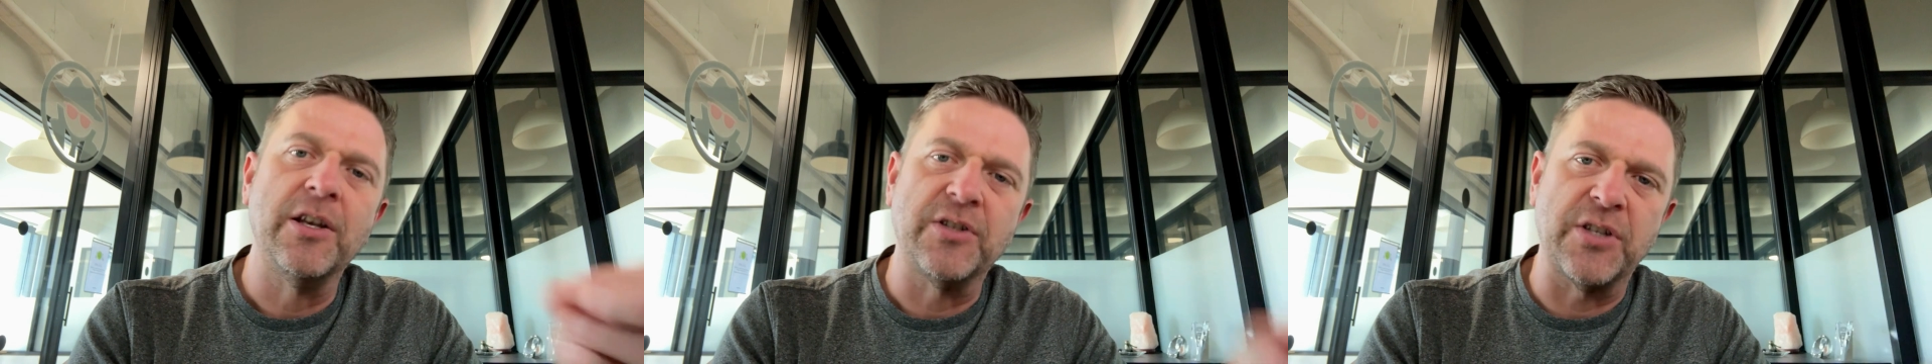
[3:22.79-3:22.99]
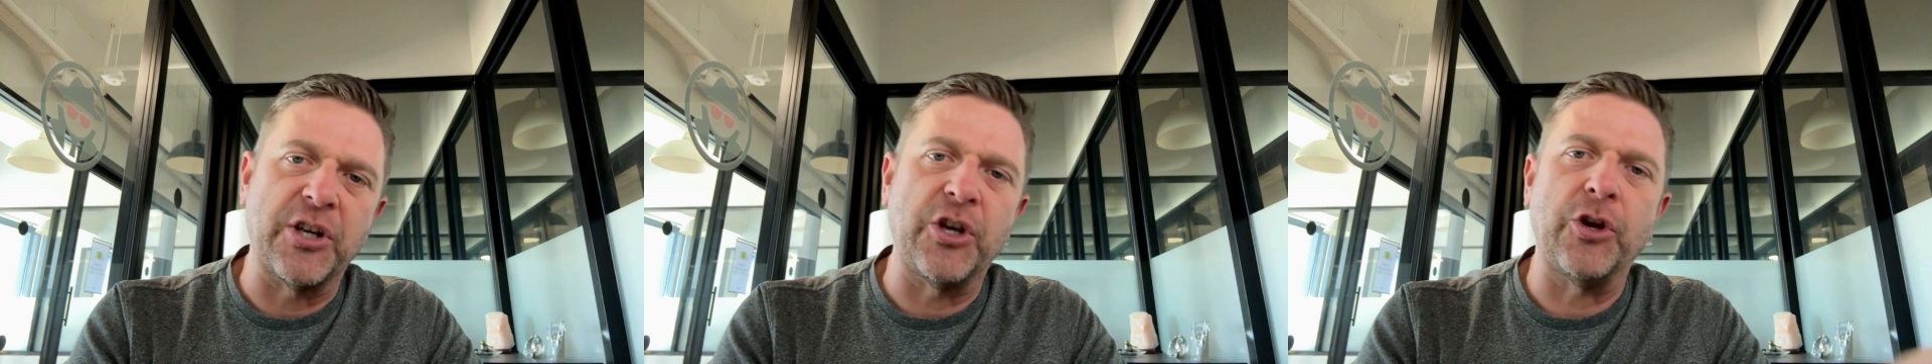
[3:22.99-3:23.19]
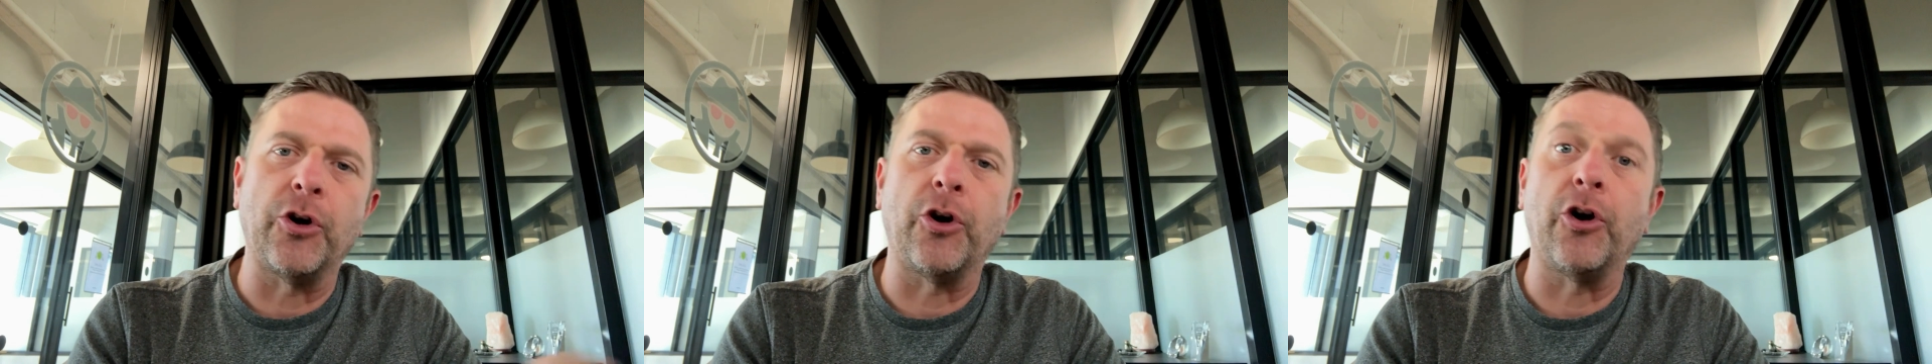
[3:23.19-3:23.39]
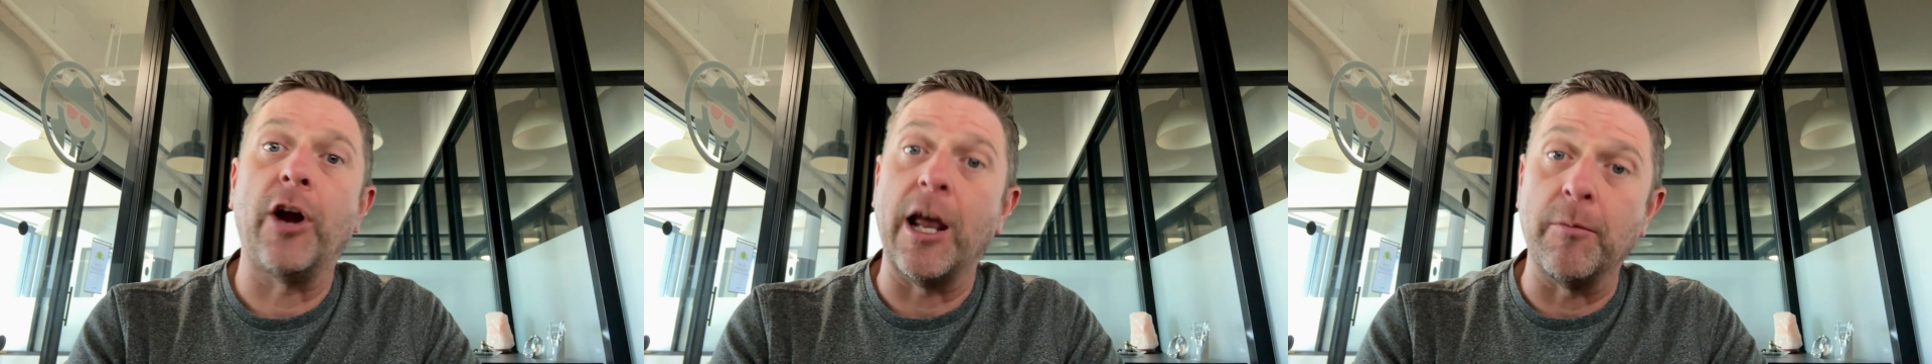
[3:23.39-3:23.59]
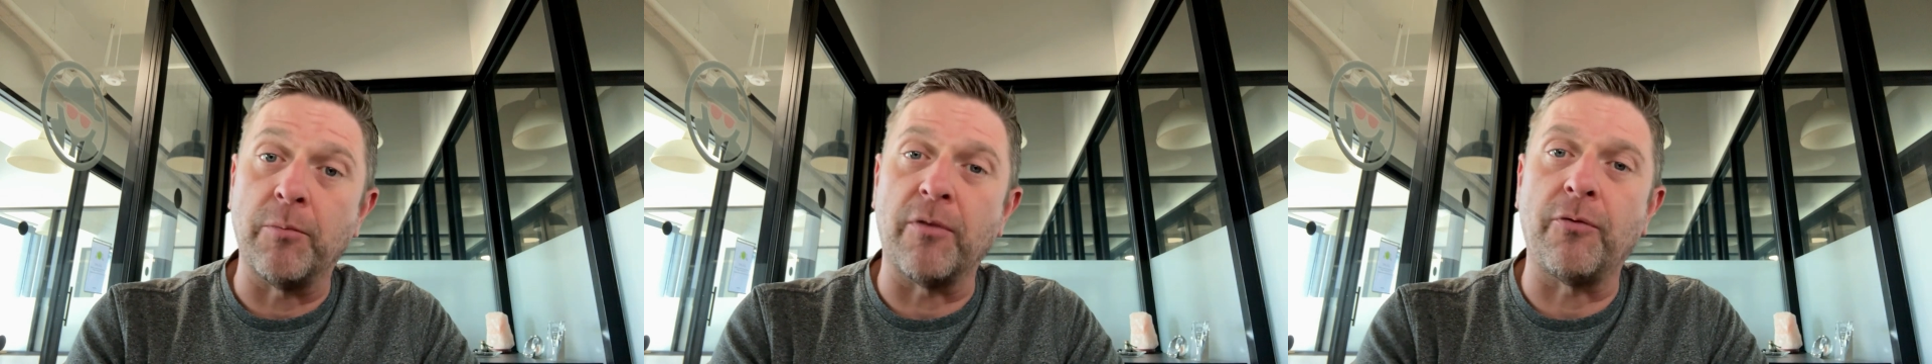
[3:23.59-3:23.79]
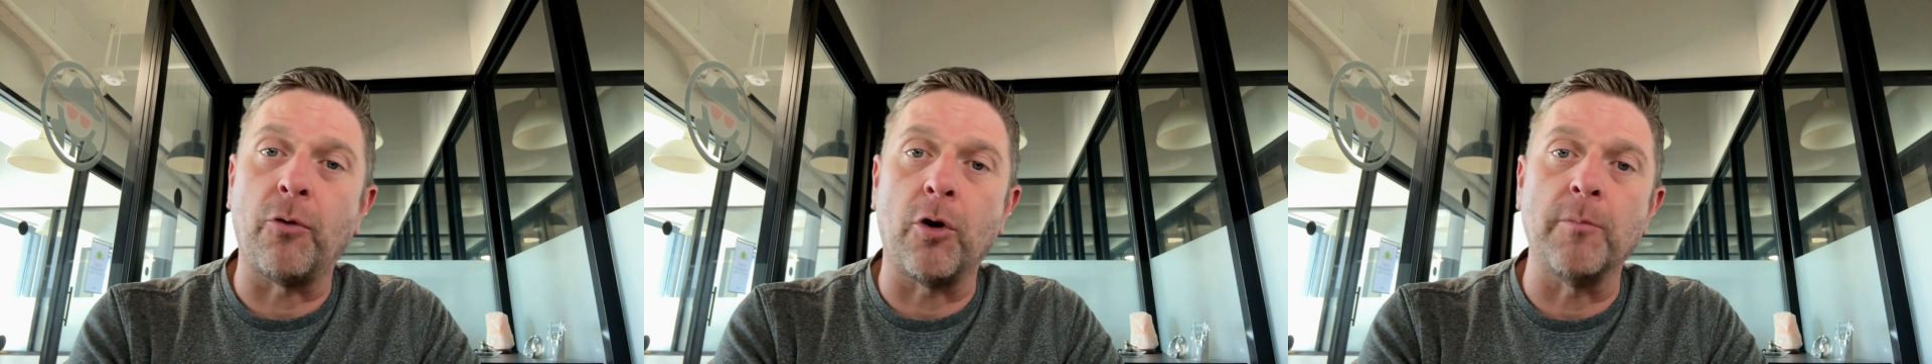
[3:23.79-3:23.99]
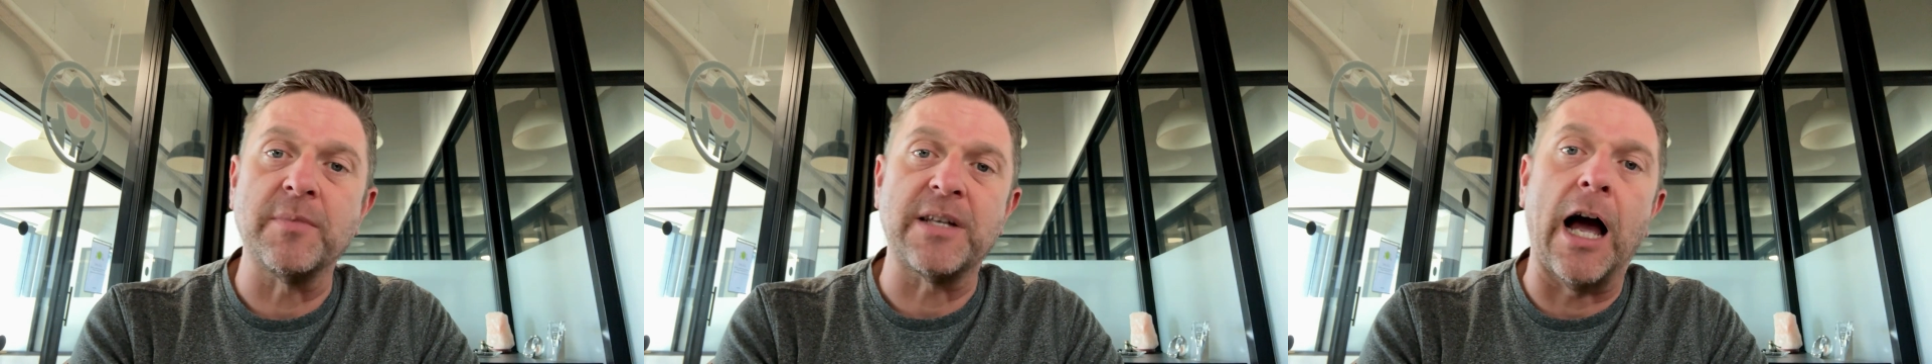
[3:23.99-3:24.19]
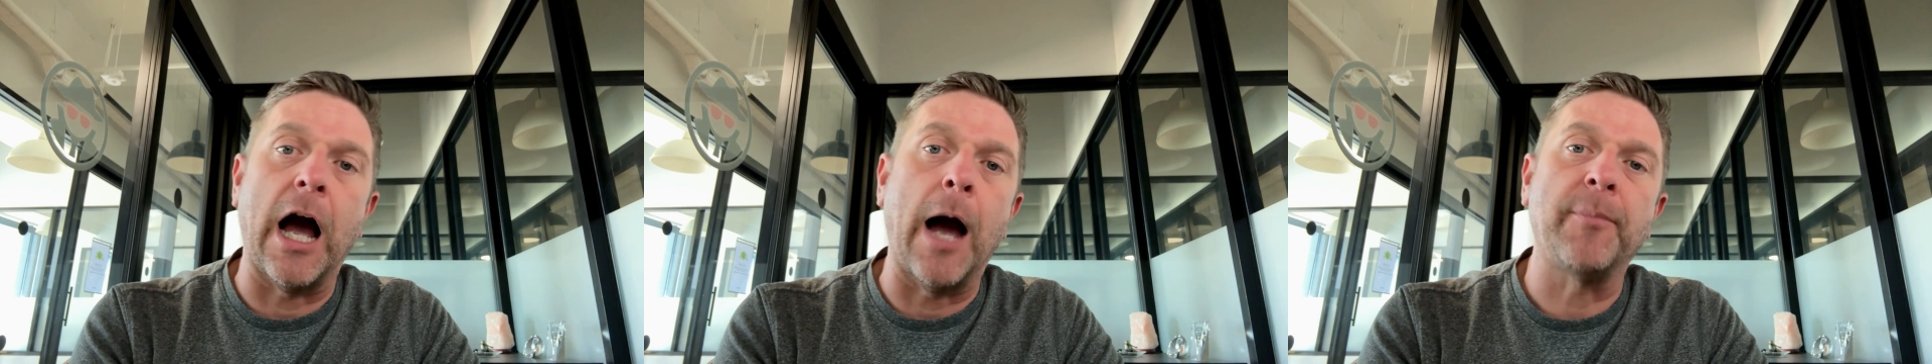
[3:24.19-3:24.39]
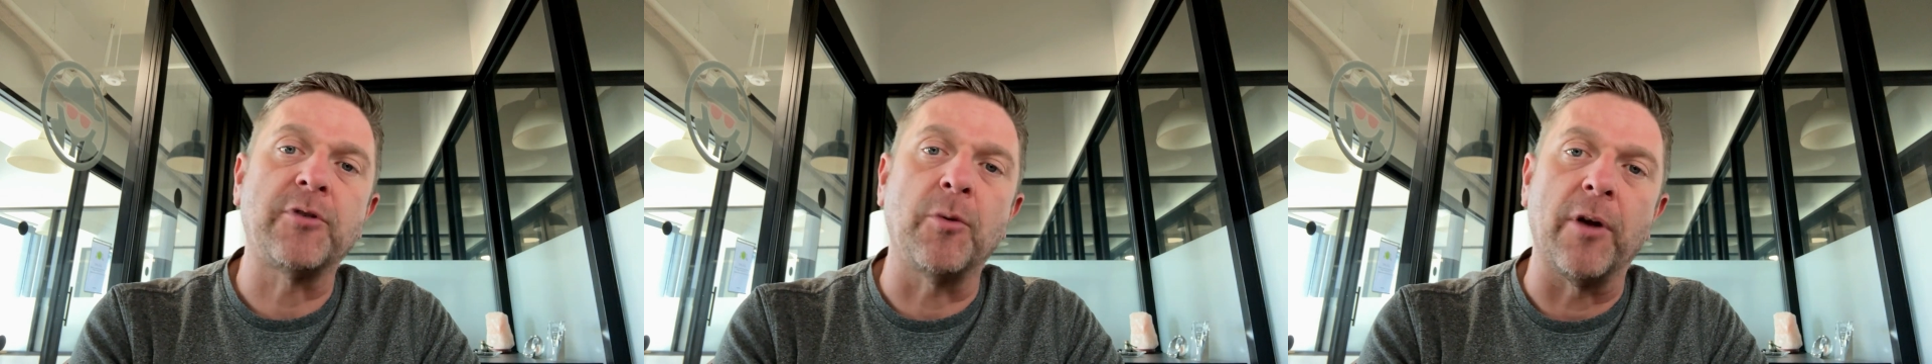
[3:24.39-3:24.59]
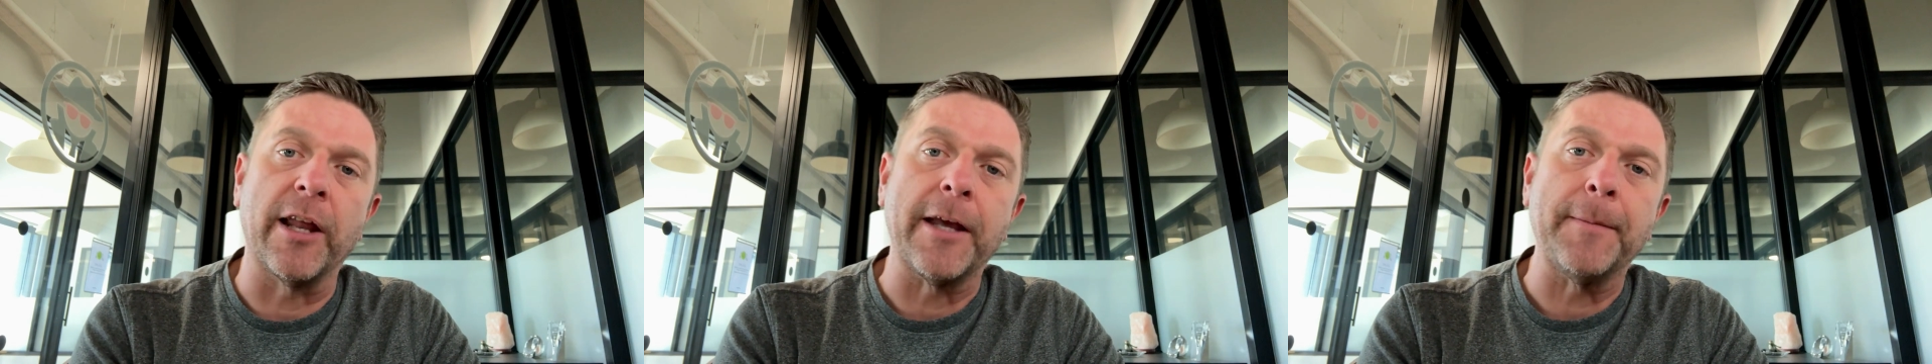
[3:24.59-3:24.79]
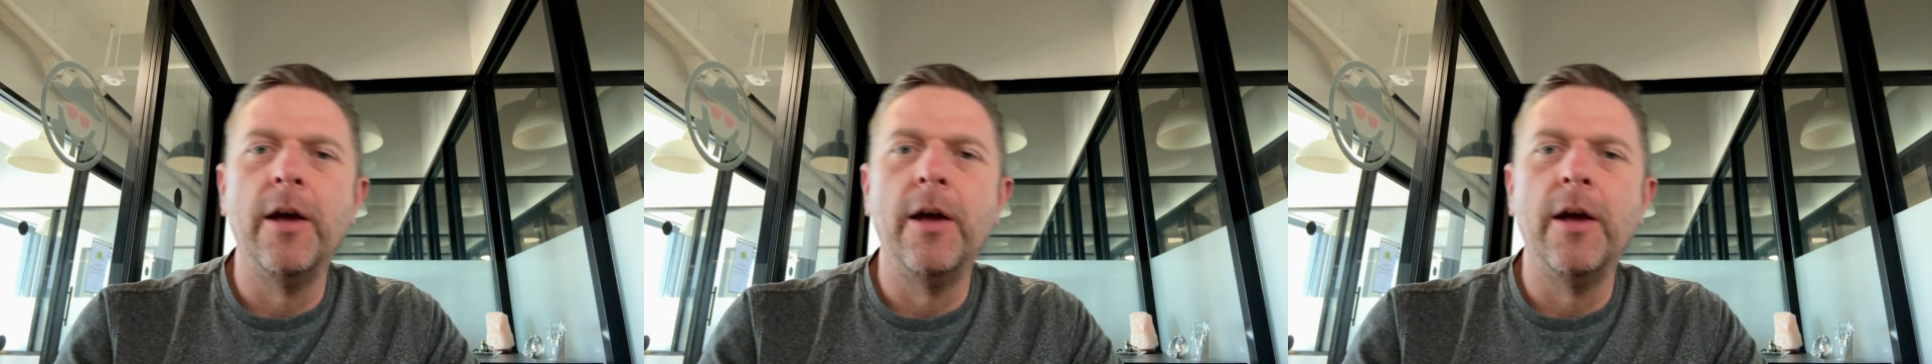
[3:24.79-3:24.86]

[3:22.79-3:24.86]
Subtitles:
secure, and performs optimally.